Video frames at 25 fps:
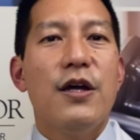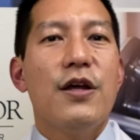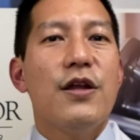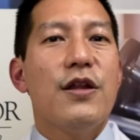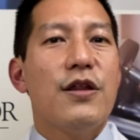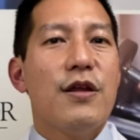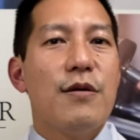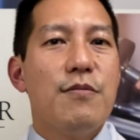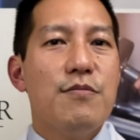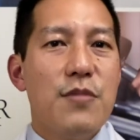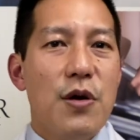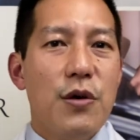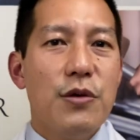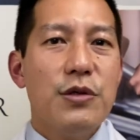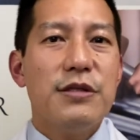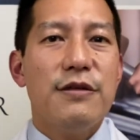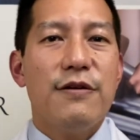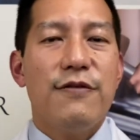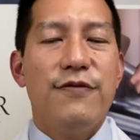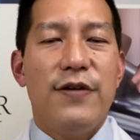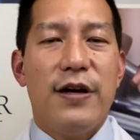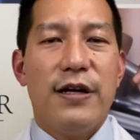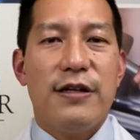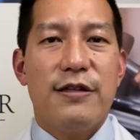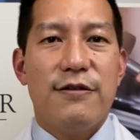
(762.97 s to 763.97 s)
The most
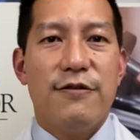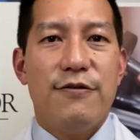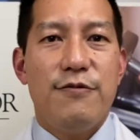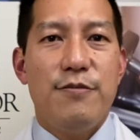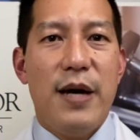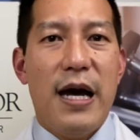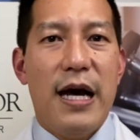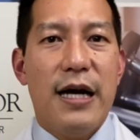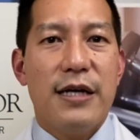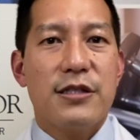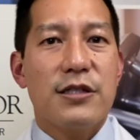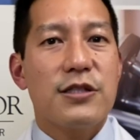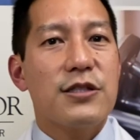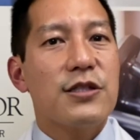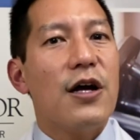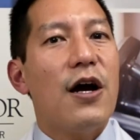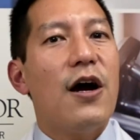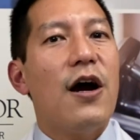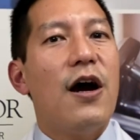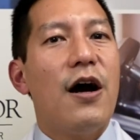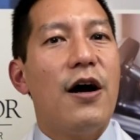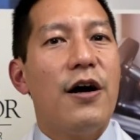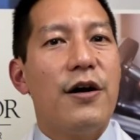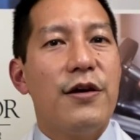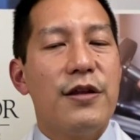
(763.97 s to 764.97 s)
effective masks
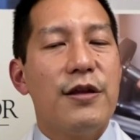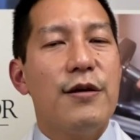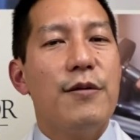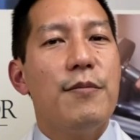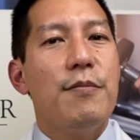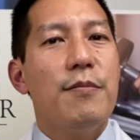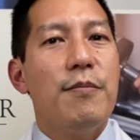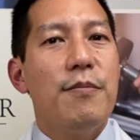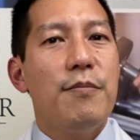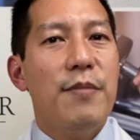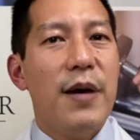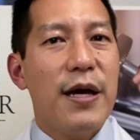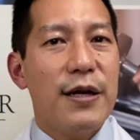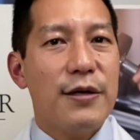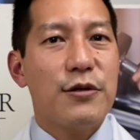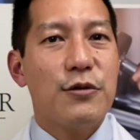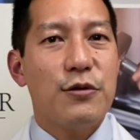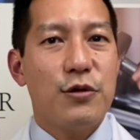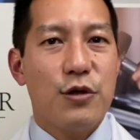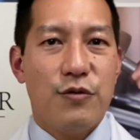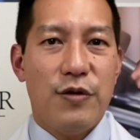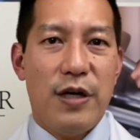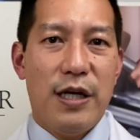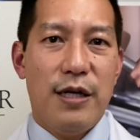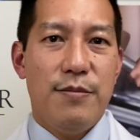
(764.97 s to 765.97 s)
are the medical
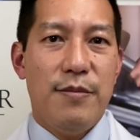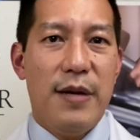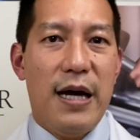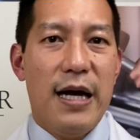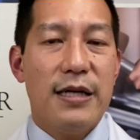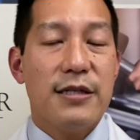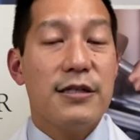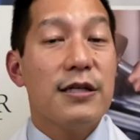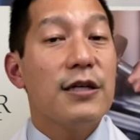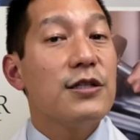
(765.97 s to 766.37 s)
grade masks,